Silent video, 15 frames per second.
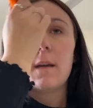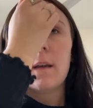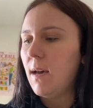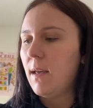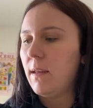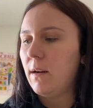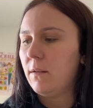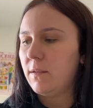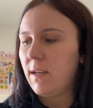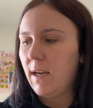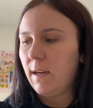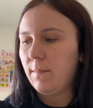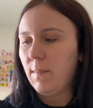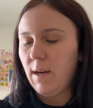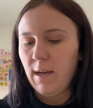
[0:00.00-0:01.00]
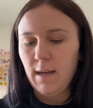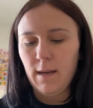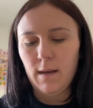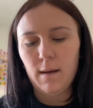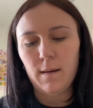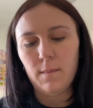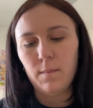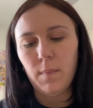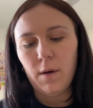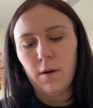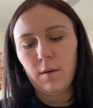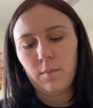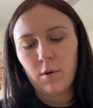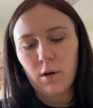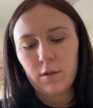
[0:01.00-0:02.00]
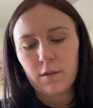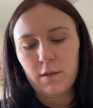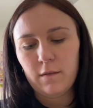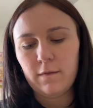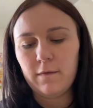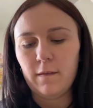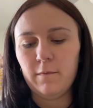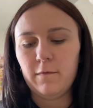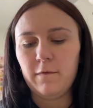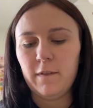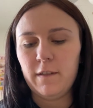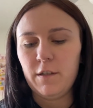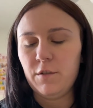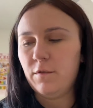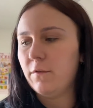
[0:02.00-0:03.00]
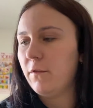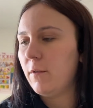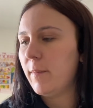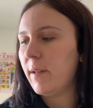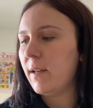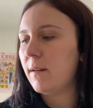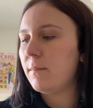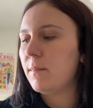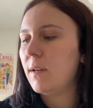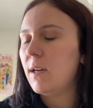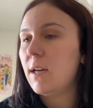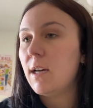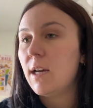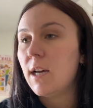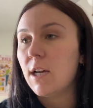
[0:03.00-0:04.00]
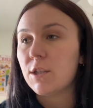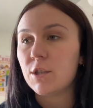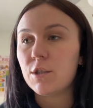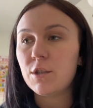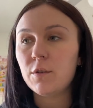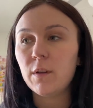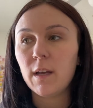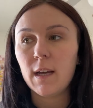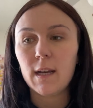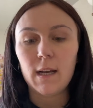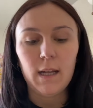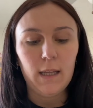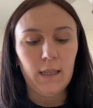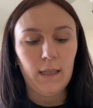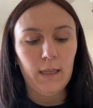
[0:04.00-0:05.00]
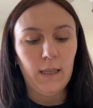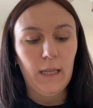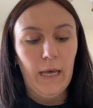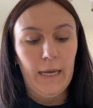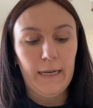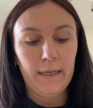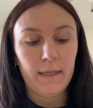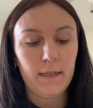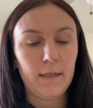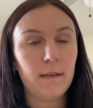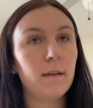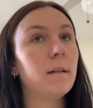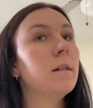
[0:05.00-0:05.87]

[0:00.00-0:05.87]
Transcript: And then I'll take my butter bronzer from Physician Formula and just do a light